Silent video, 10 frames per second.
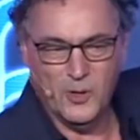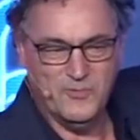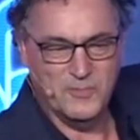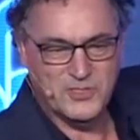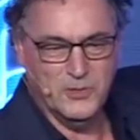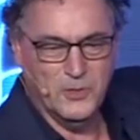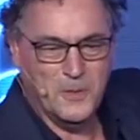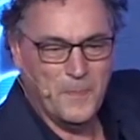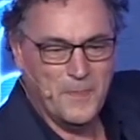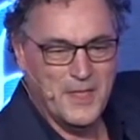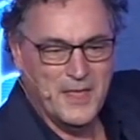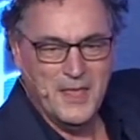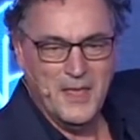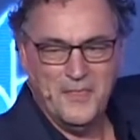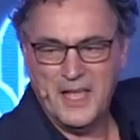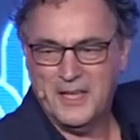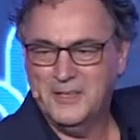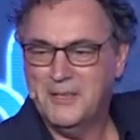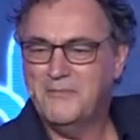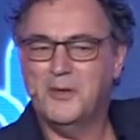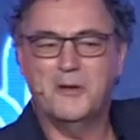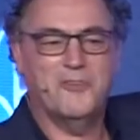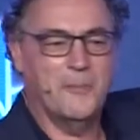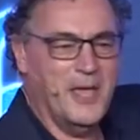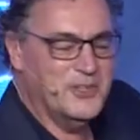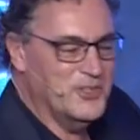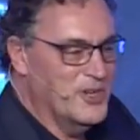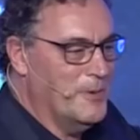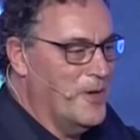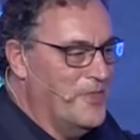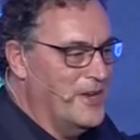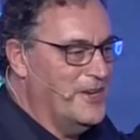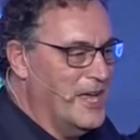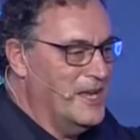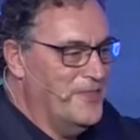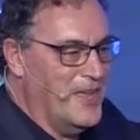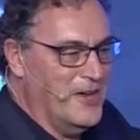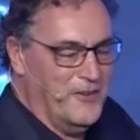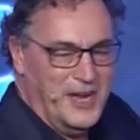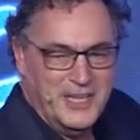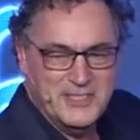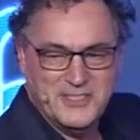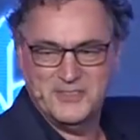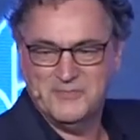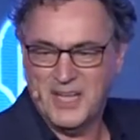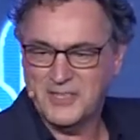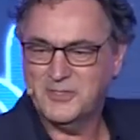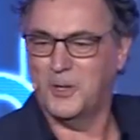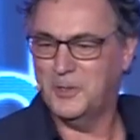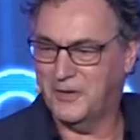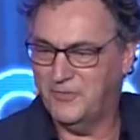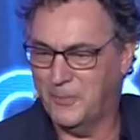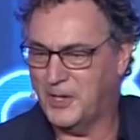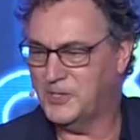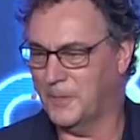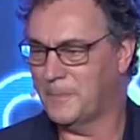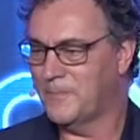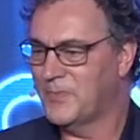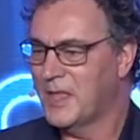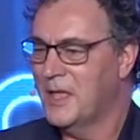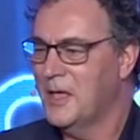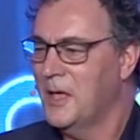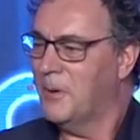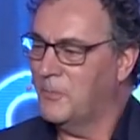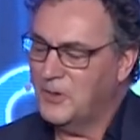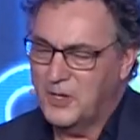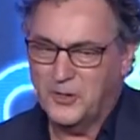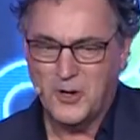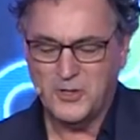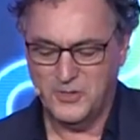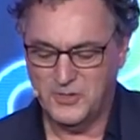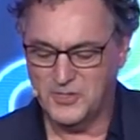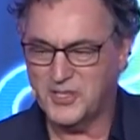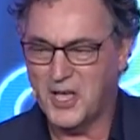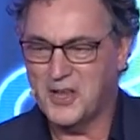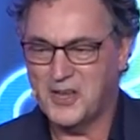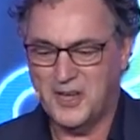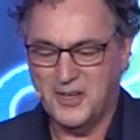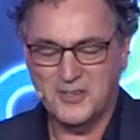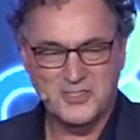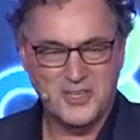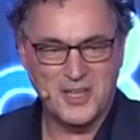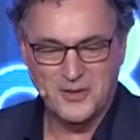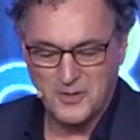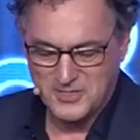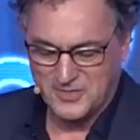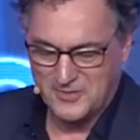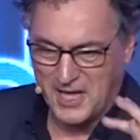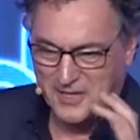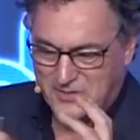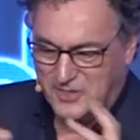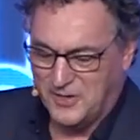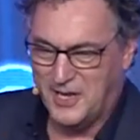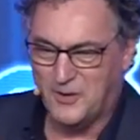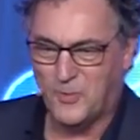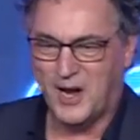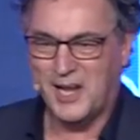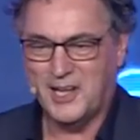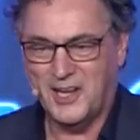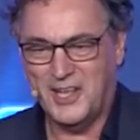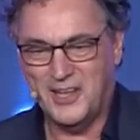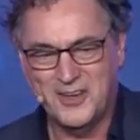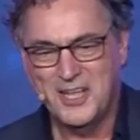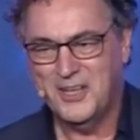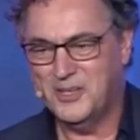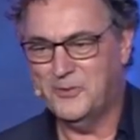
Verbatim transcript: from school, they can give you information about their day and their grades. That's called information. But when you talk to your son and your son looks like he's grinning wildly and you